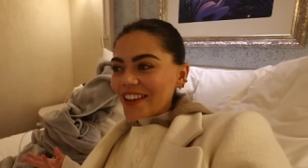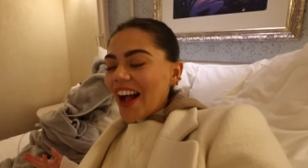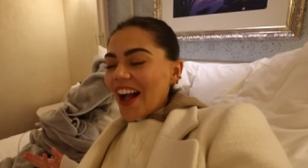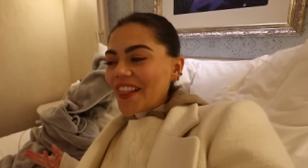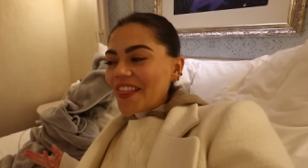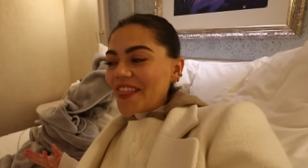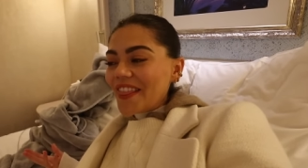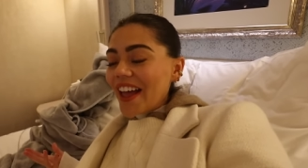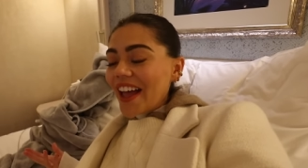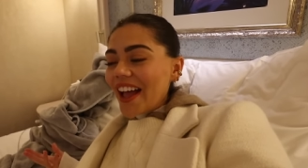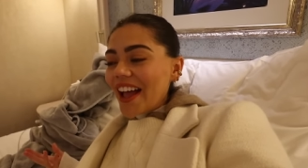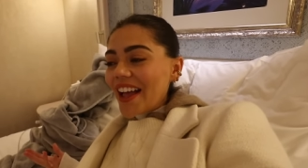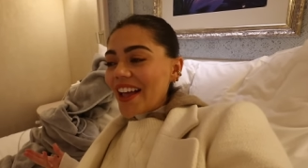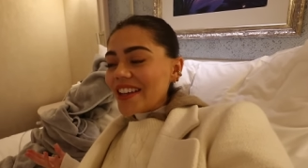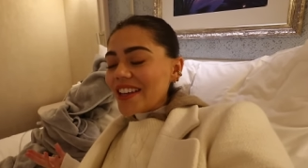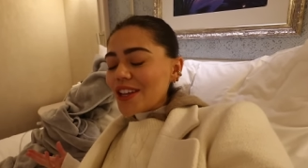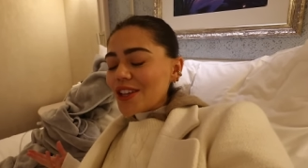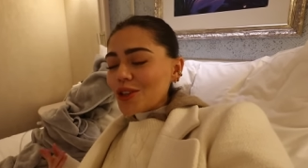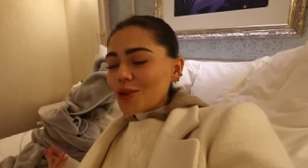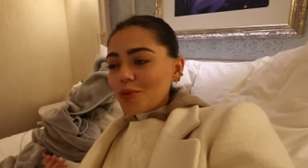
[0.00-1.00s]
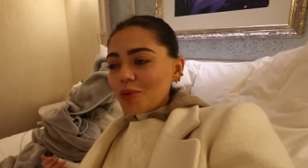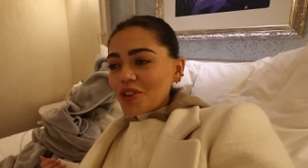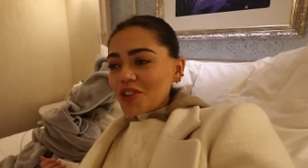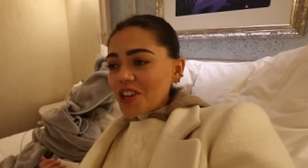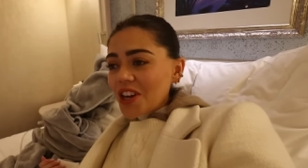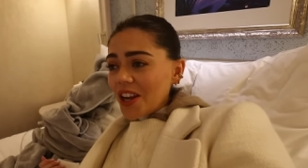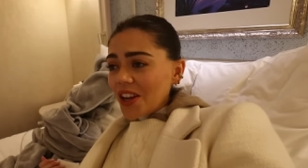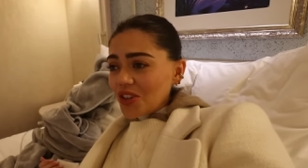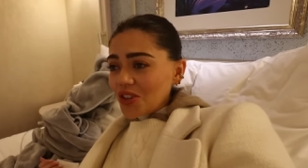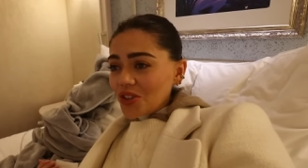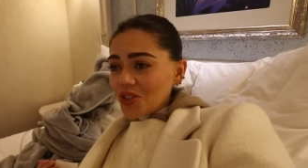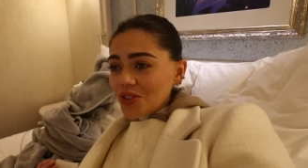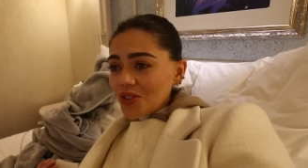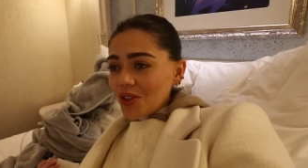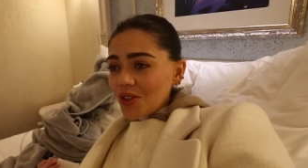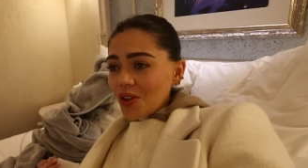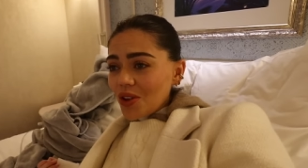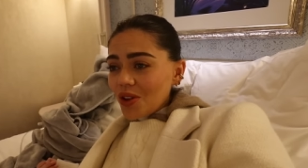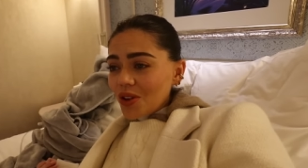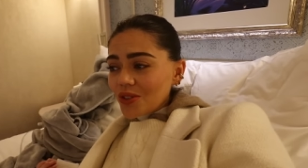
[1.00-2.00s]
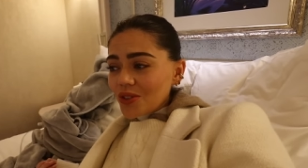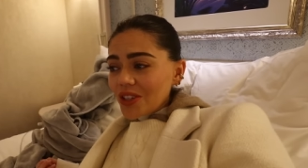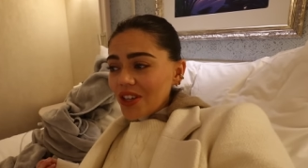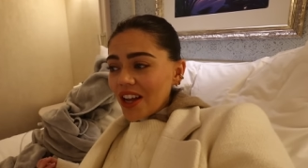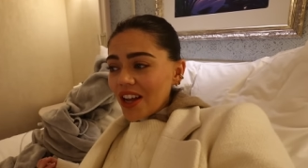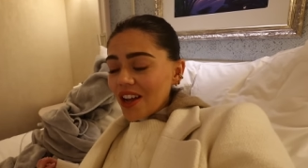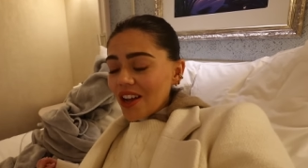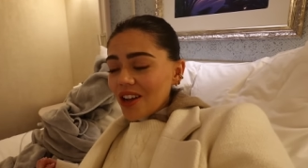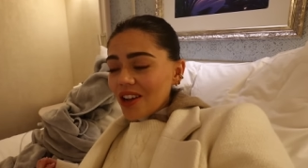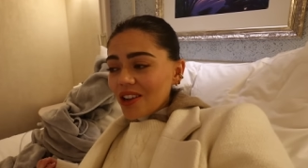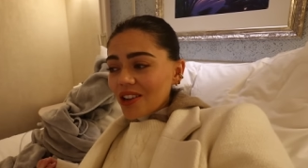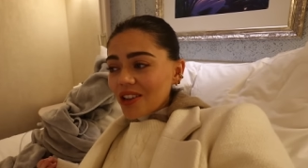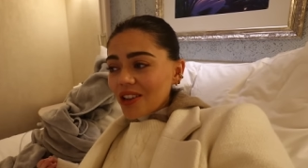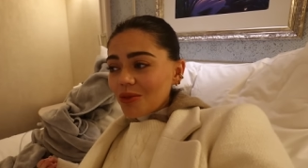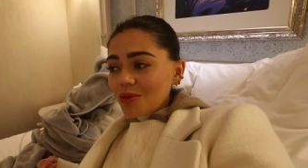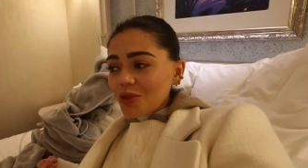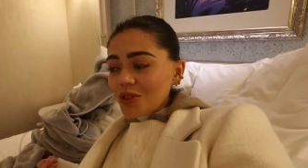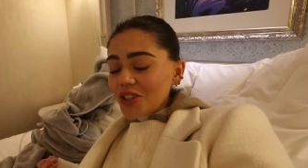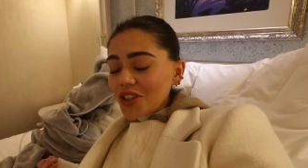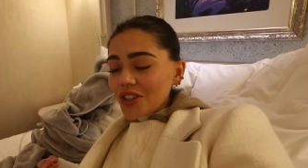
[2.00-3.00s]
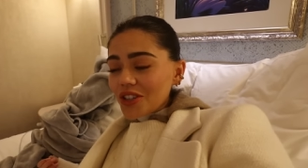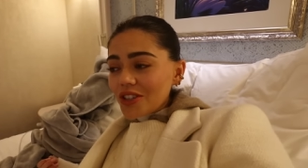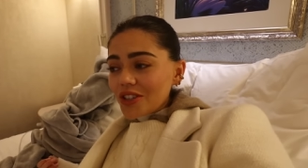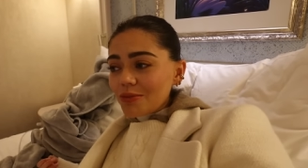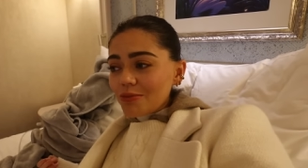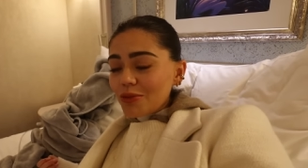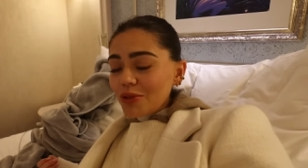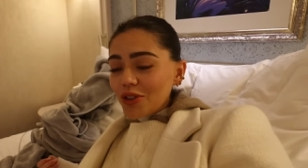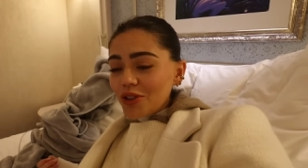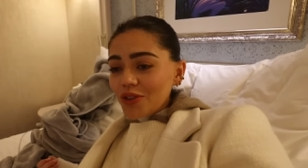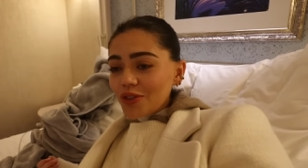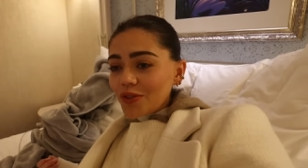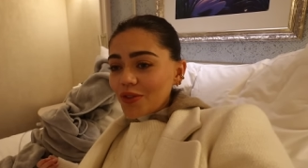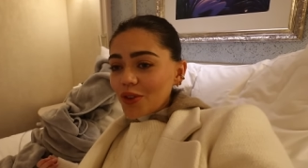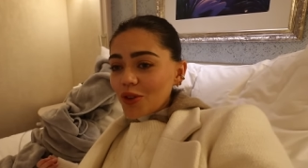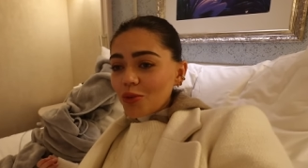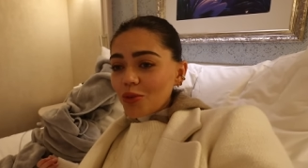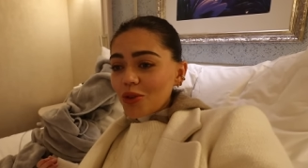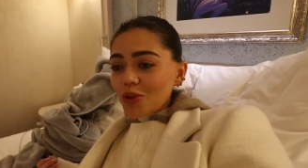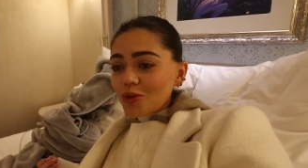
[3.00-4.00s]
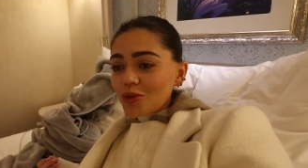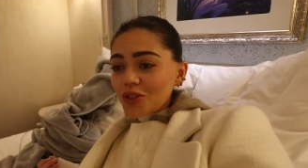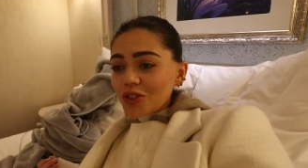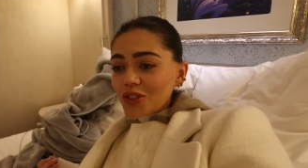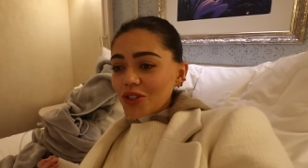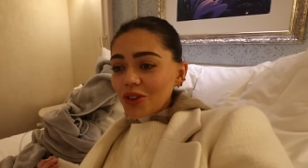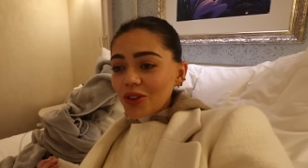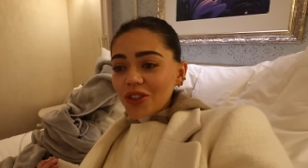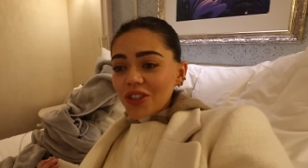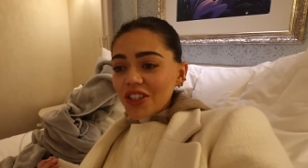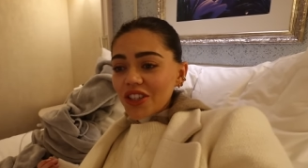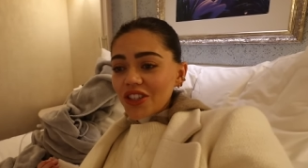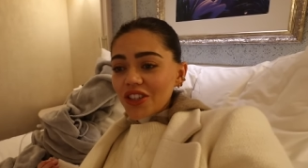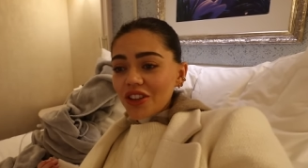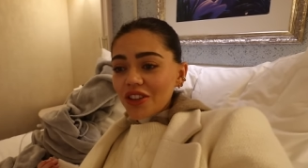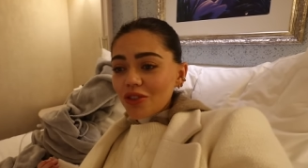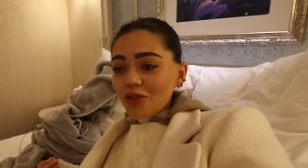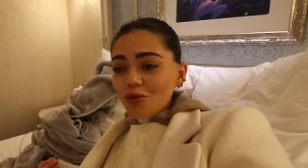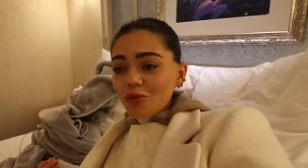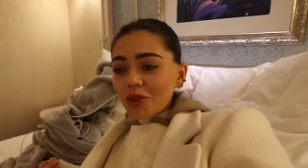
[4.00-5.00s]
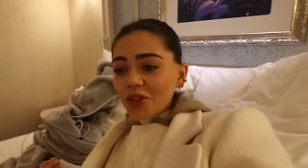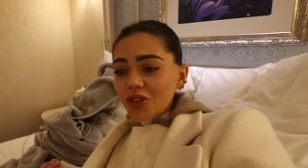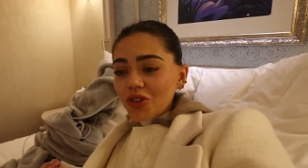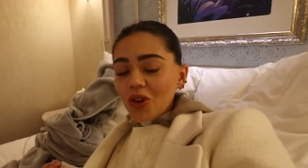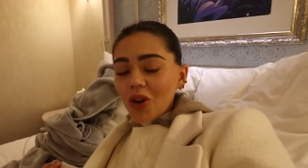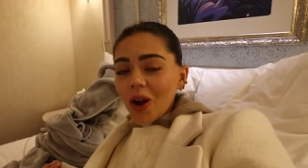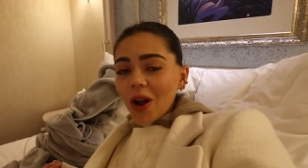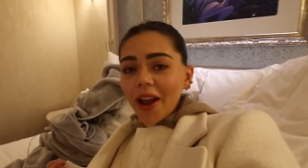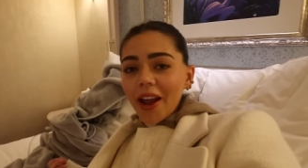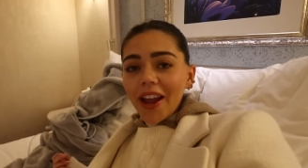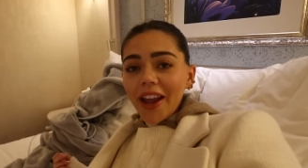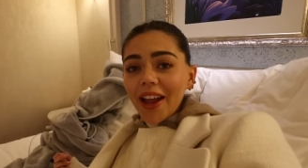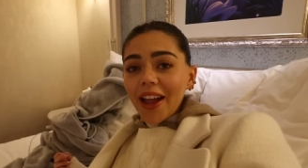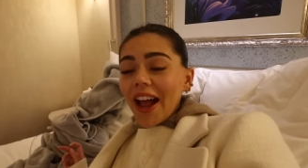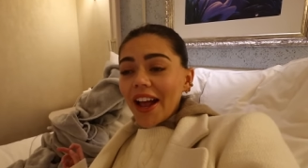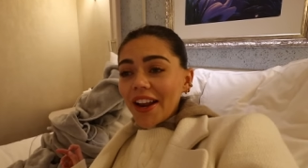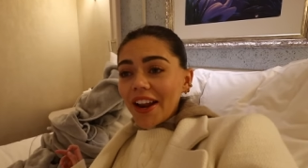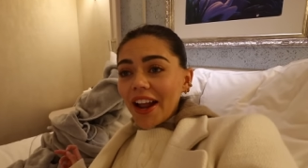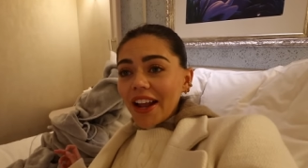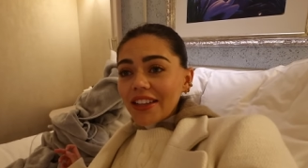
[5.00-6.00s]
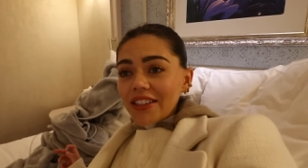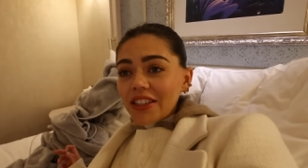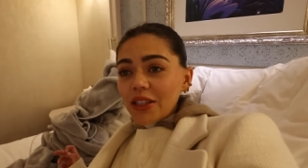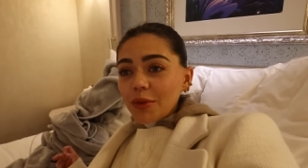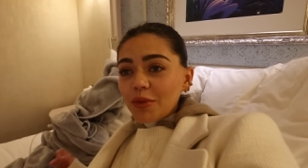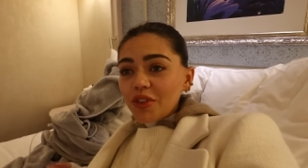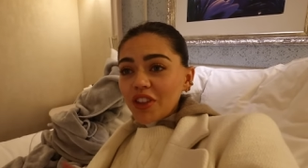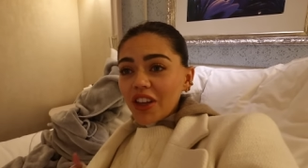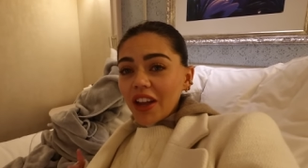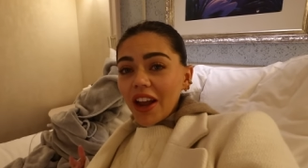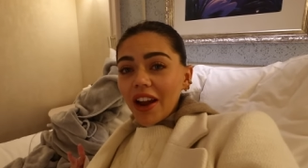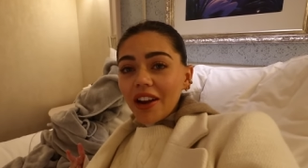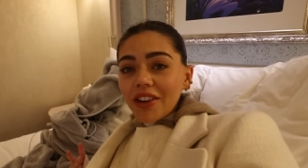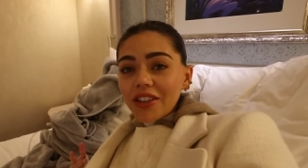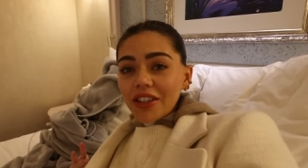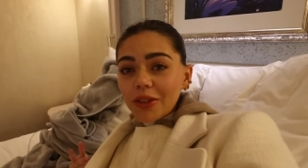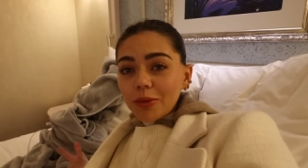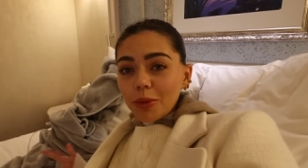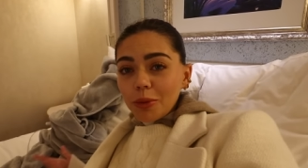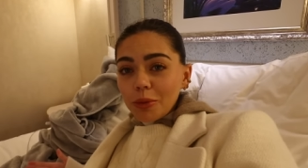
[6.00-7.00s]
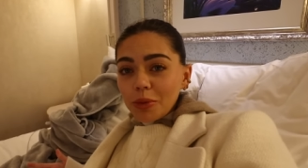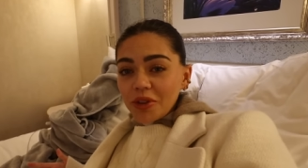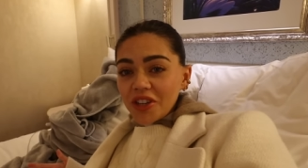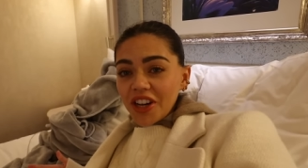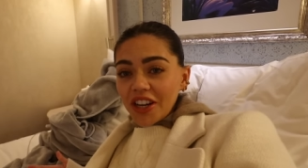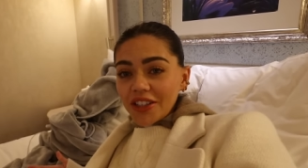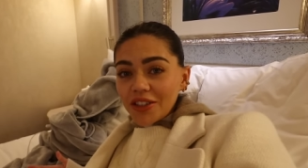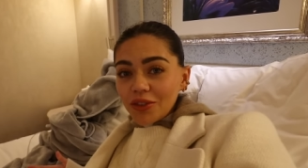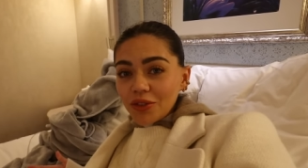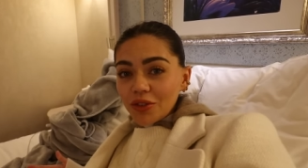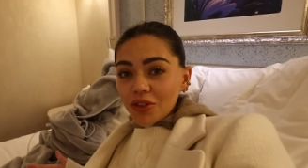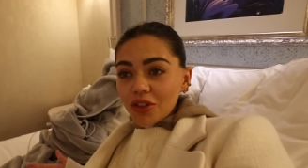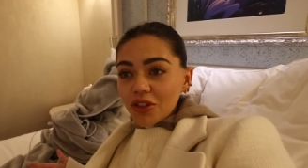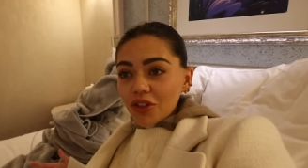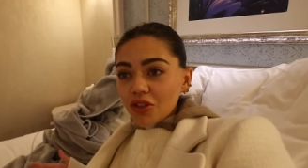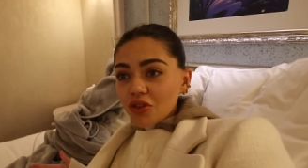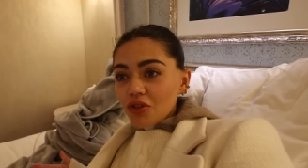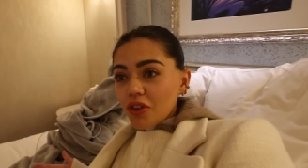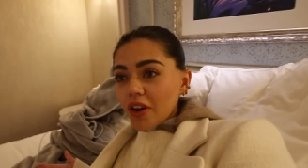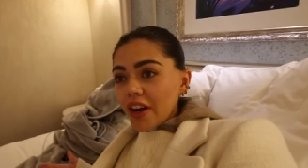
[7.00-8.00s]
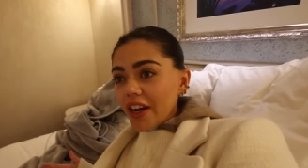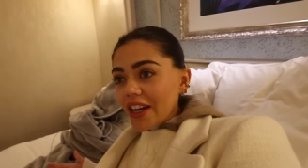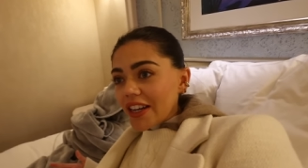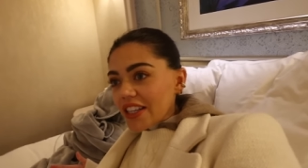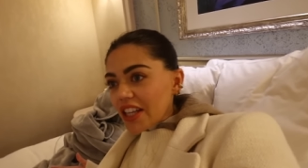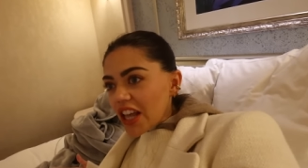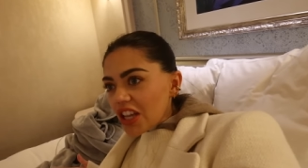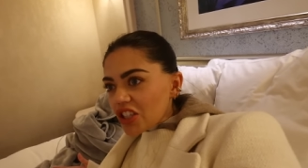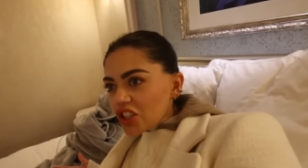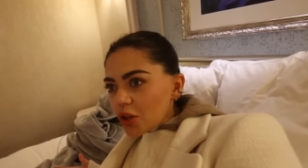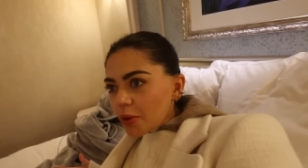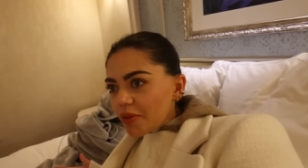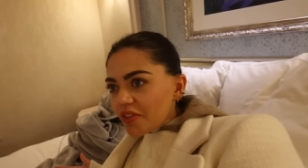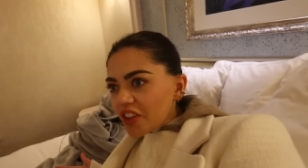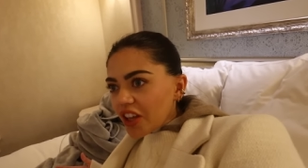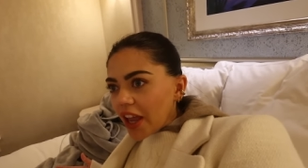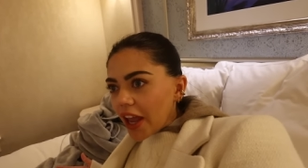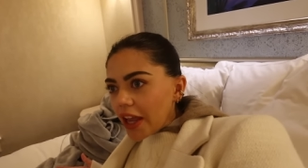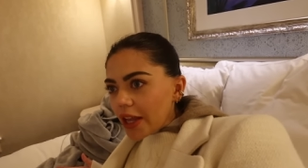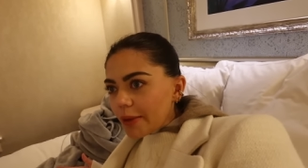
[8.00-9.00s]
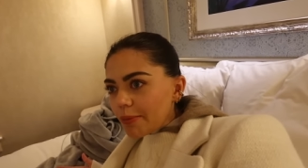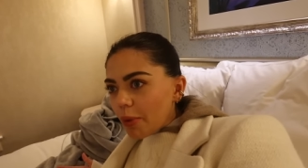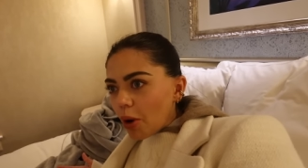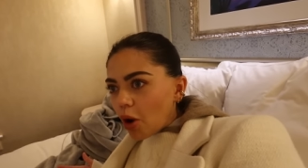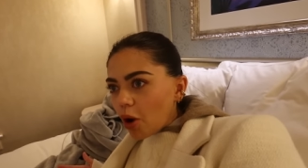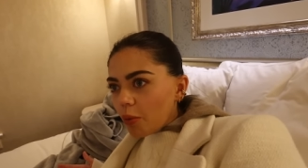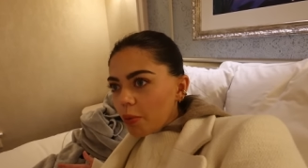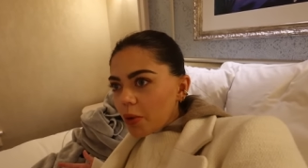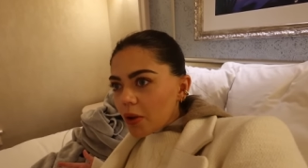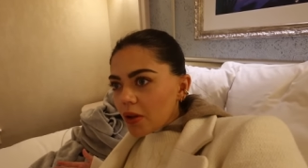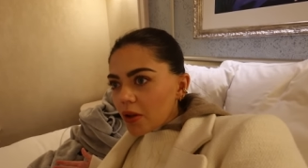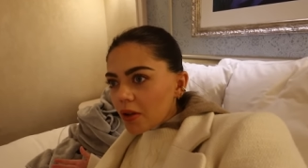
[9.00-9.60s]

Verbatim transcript: And then the projections on the hotel were just beautiful. We all just looked at each other almost crying. And as some of the characters were projected onto the screen, it's that some of the cake pop.